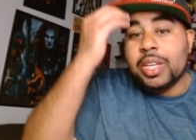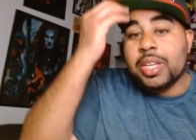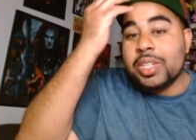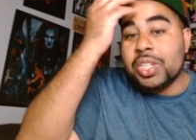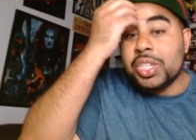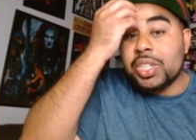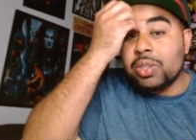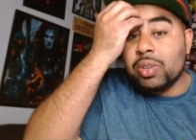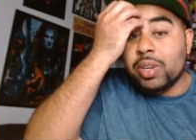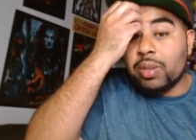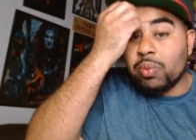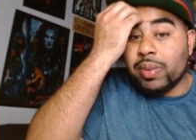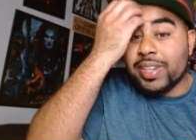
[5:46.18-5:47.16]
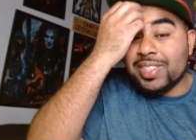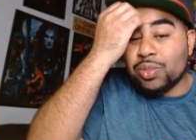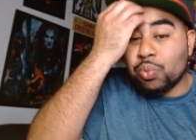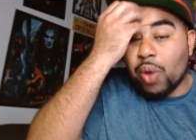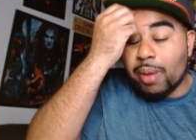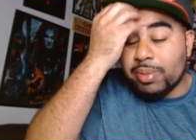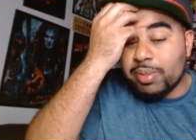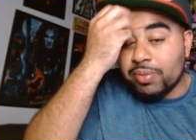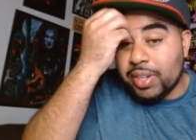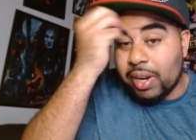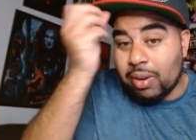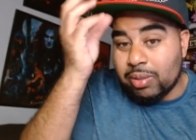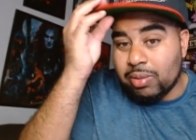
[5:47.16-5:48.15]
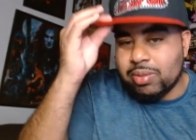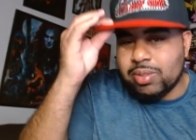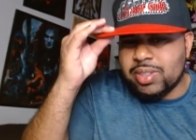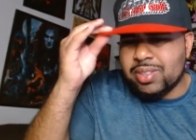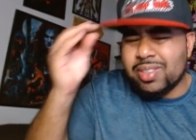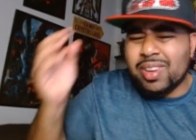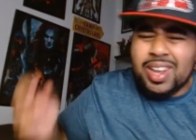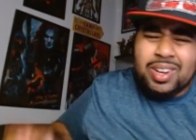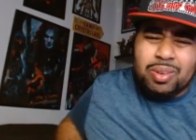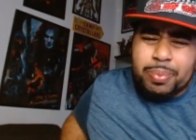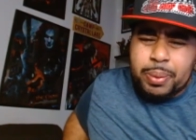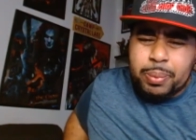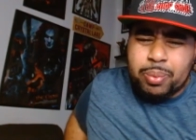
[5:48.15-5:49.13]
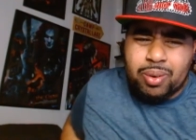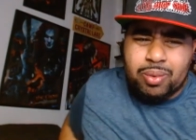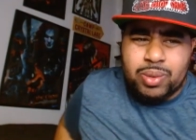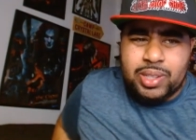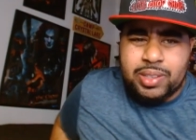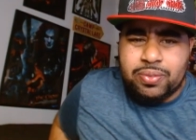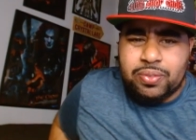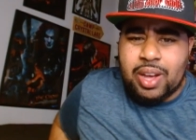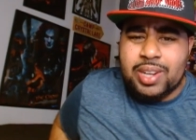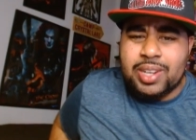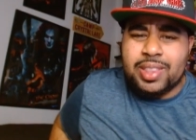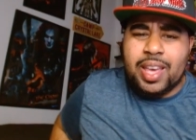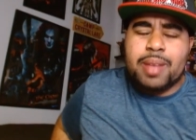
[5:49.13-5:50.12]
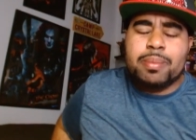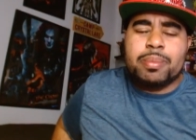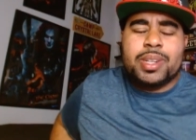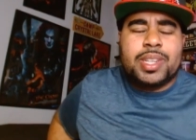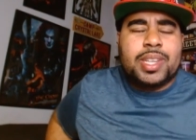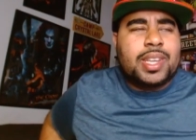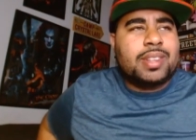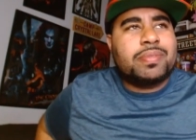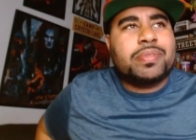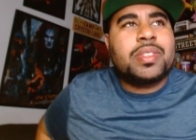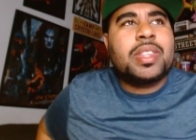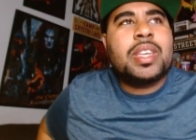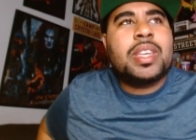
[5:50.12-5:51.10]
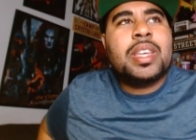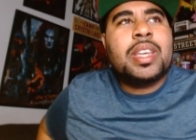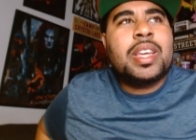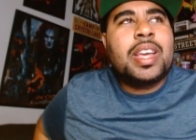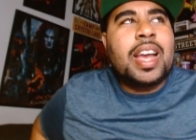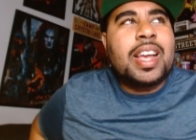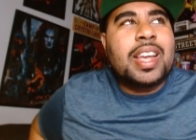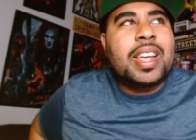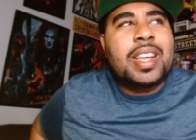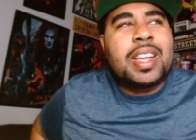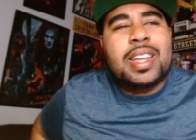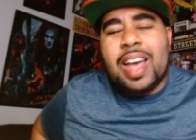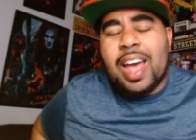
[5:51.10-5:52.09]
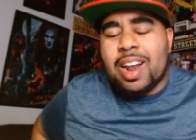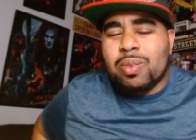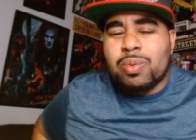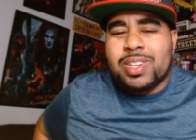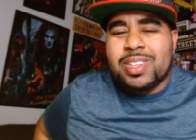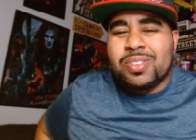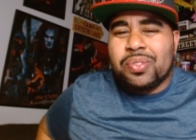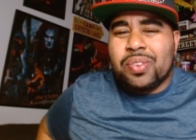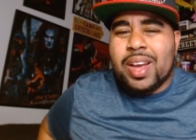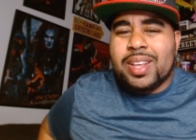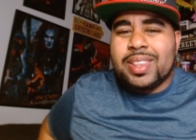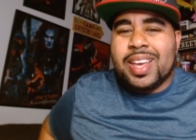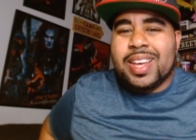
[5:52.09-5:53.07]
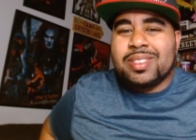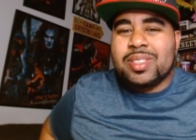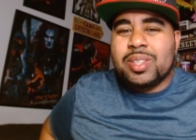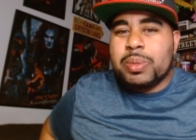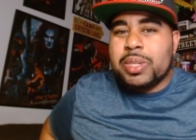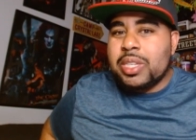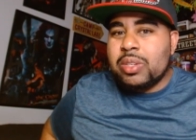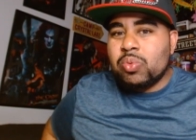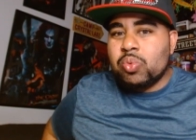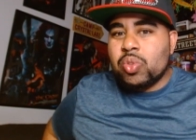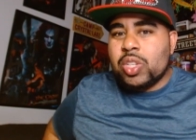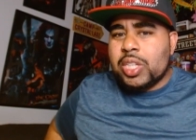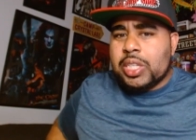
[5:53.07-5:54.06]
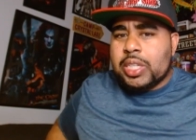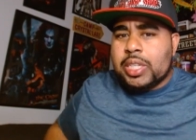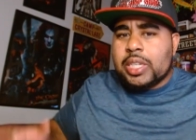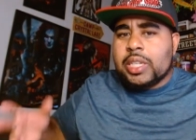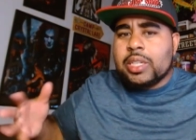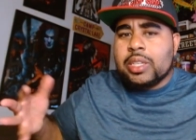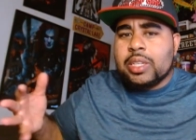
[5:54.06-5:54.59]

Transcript: gender and race swaps of characters. And, you know, I know people aren't really fond of that. But again, I don't really find that to be really